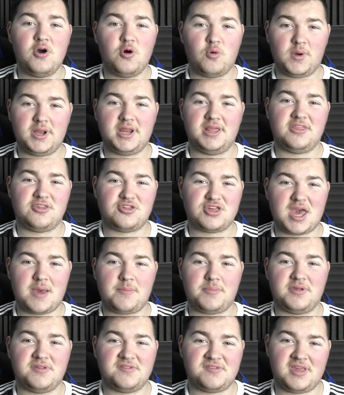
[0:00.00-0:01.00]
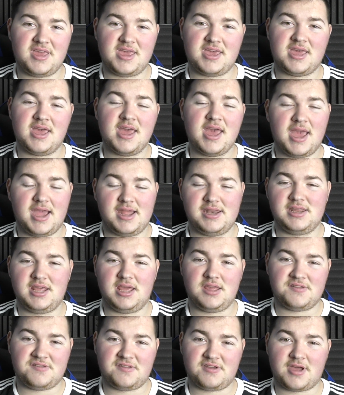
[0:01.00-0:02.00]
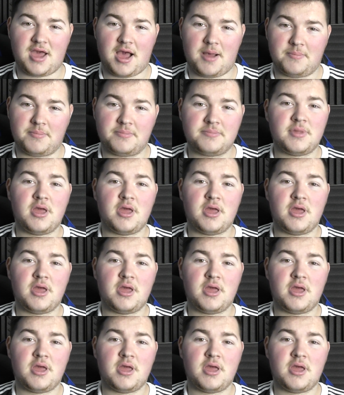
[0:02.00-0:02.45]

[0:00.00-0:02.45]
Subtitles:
winning the Champions League in years to come.